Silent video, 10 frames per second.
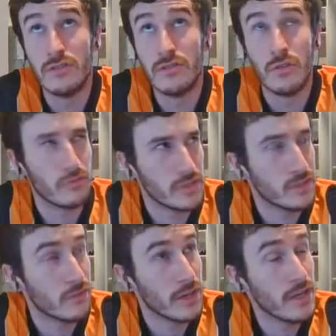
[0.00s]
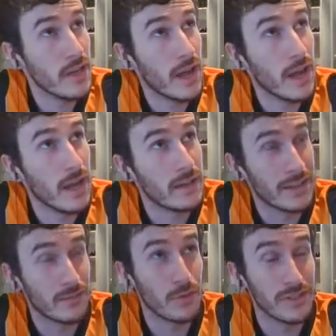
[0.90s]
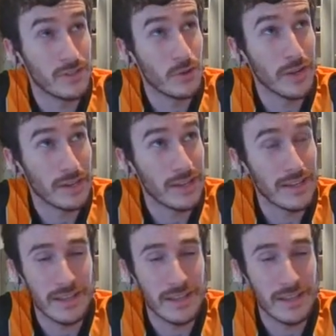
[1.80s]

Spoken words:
Not risk-free. That's what he's doing.